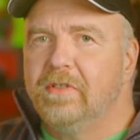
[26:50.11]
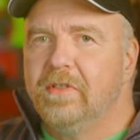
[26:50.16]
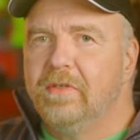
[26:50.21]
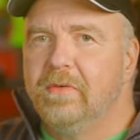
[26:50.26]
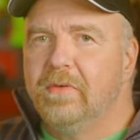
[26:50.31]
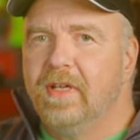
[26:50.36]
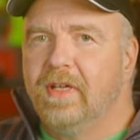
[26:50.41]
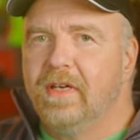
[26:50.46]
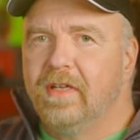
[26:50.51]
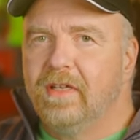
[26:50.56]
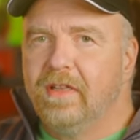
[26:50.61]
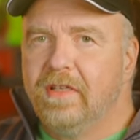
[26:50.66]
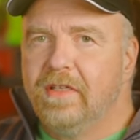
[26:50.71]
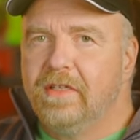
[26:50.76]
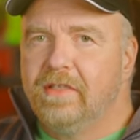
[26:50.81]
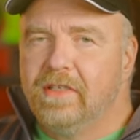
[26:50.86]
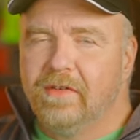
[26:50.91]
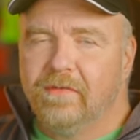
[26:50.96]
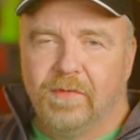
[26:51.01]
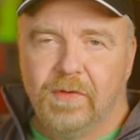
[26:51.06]
you get at
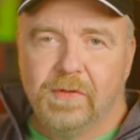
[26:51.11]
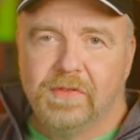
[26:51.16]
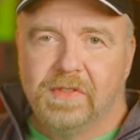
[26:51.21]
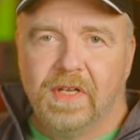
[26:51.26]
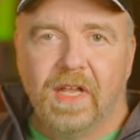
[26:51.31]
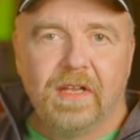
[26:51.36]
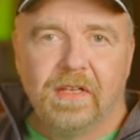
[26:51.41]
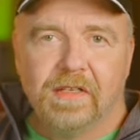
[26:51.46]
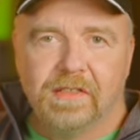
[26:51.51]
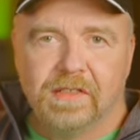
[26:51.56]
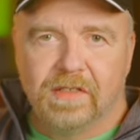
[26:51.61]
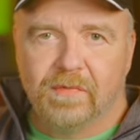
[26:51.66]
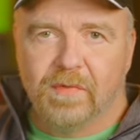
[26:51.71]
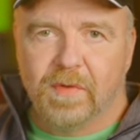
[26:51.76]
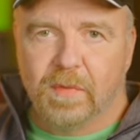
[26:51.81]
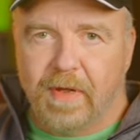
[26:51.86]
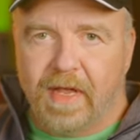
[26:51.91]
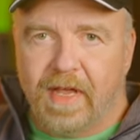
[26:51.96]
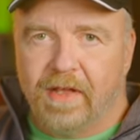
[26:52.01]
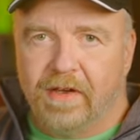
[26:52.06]
least a few seconds of
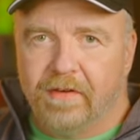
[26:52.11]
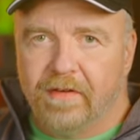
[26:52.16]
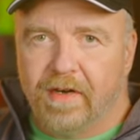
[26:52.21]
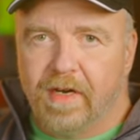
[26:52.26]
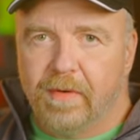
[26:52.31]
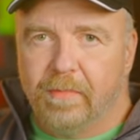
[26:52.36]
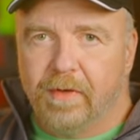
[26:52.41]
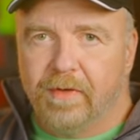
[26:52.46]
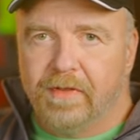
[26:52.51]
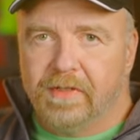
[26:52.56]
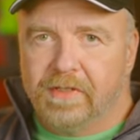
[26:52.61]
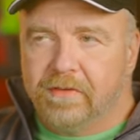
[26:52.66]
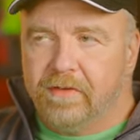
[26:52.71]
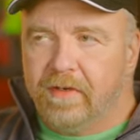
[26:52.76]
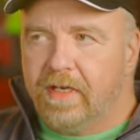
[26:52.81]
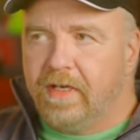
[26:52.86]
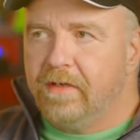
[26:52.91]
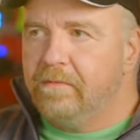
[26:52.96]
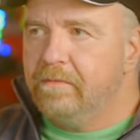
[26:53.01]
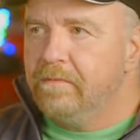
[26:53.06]
the banner up on the
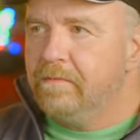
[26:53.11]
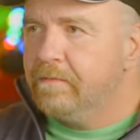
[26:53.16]
screen.